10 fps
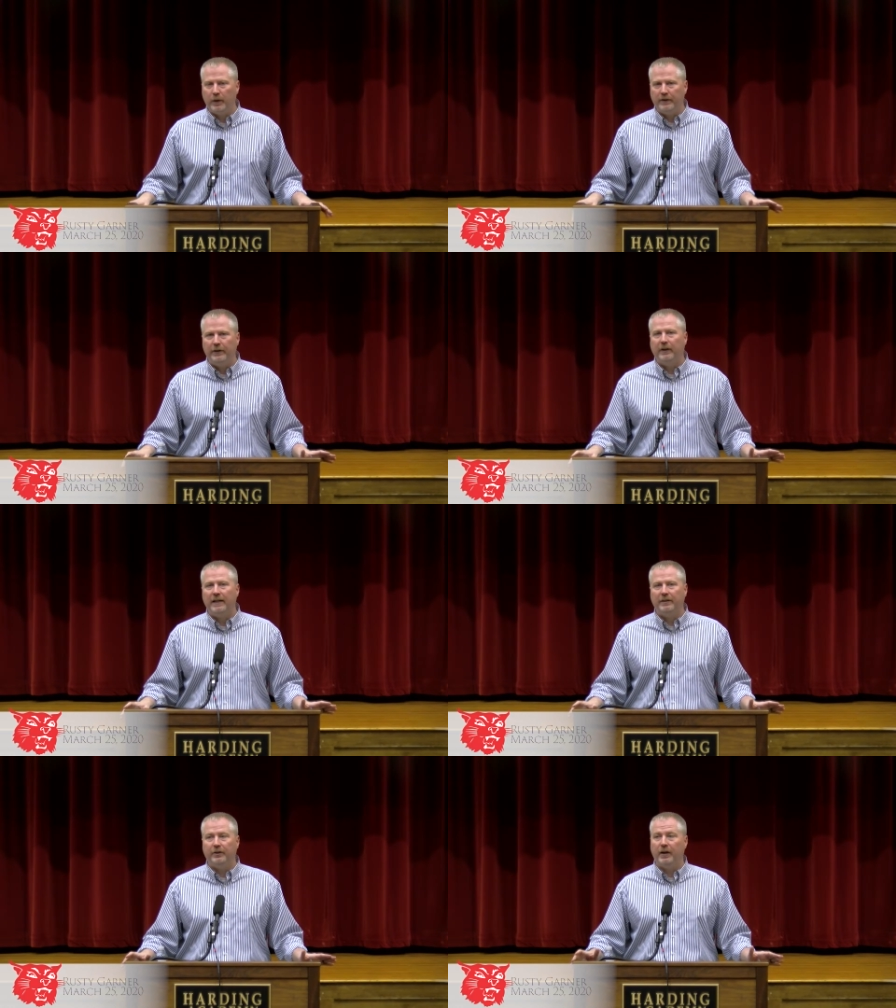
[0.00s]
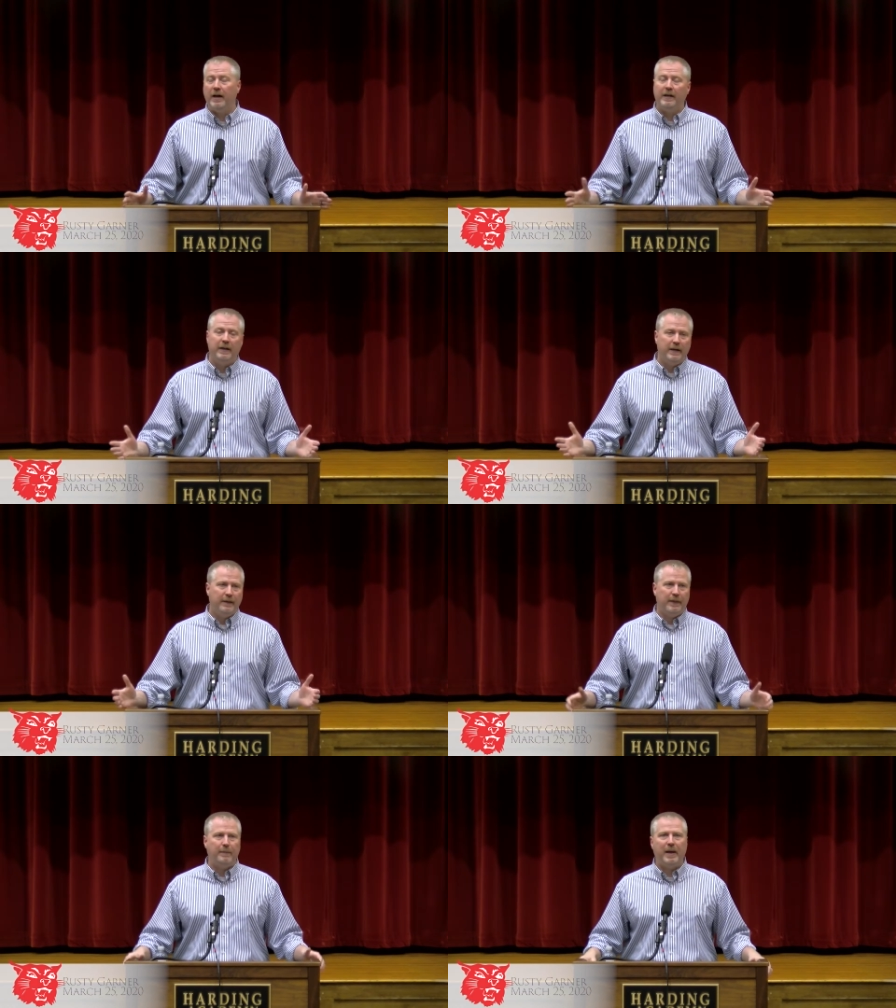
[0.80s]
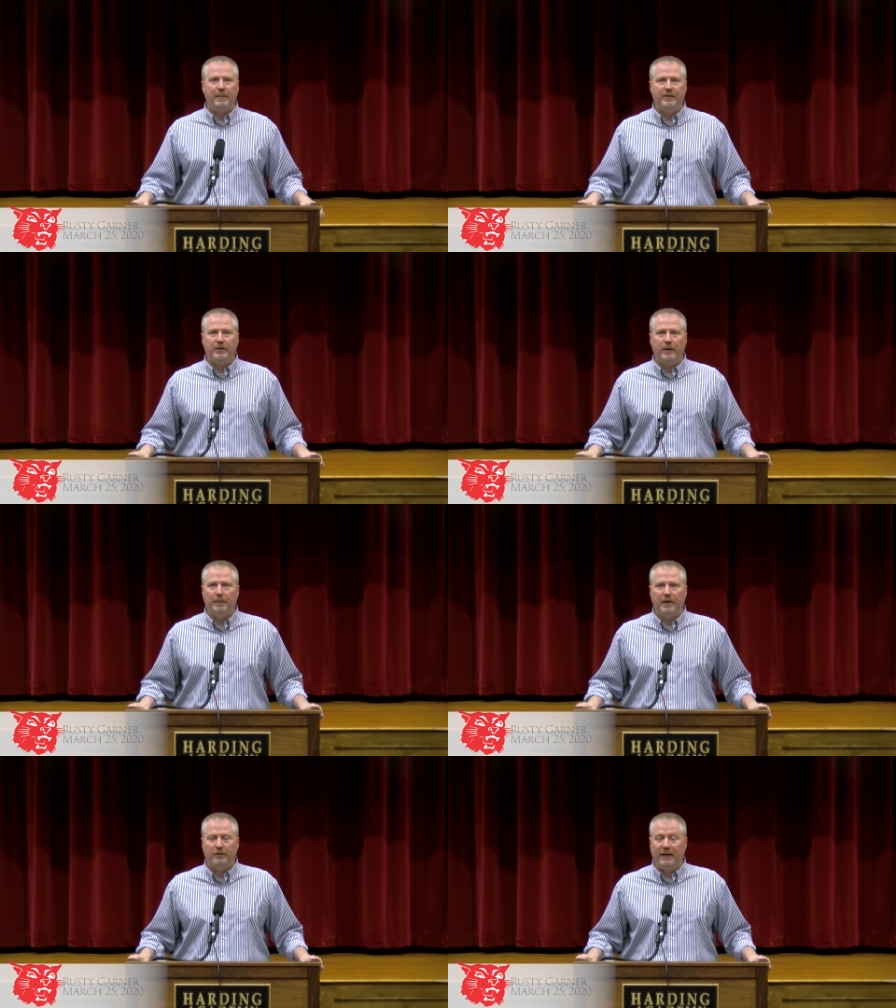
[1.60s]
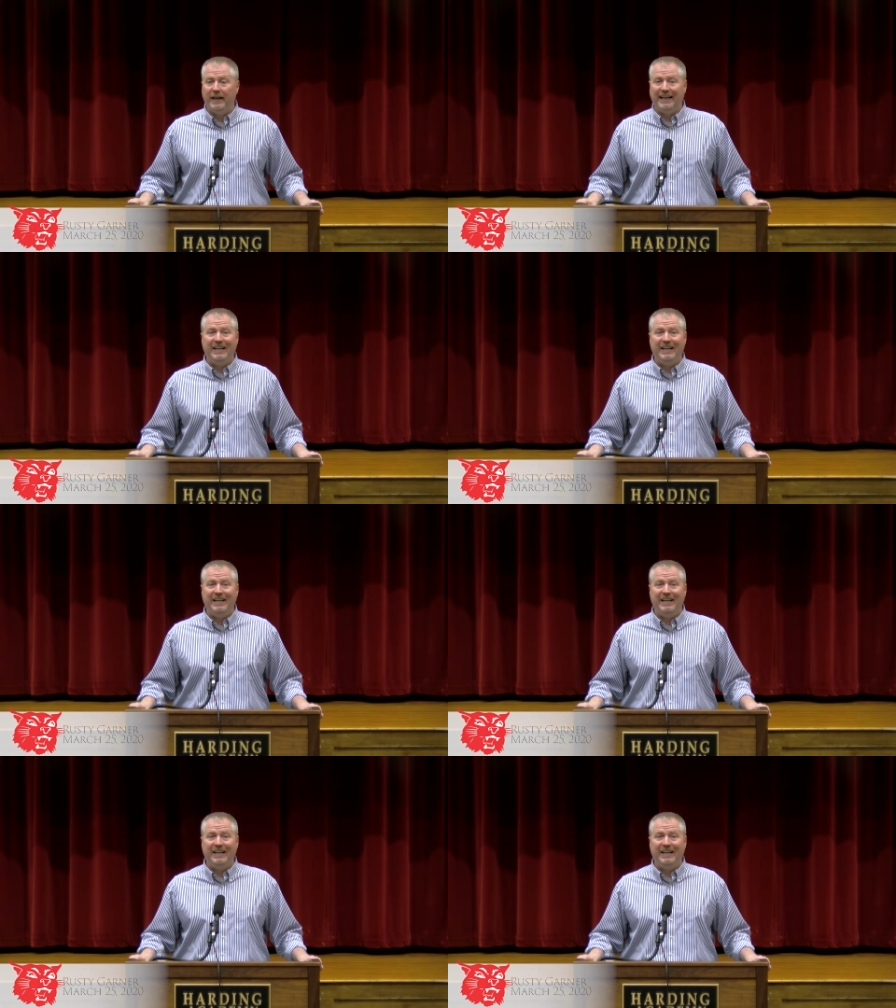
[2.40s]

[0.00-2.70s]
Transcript: whether you liked it or not, that may be to your benefit.